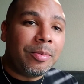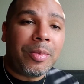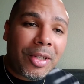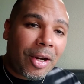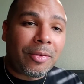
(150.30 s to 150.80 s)

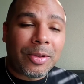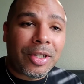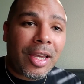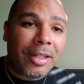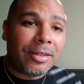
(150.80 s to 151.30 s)
Be careful with your
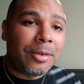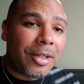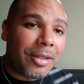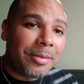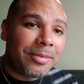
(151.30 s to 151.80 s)
hands, don't
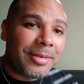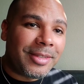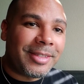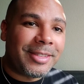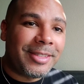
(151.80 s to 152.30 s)
cut them.
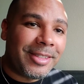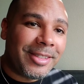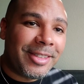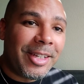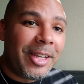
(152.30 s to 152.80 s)

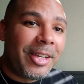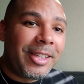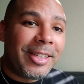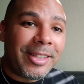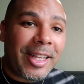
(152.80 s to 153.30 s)

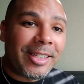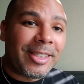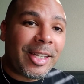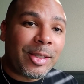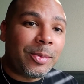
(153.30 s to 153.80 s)
That's
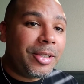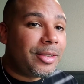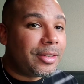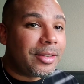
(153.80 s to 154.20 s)
the welding.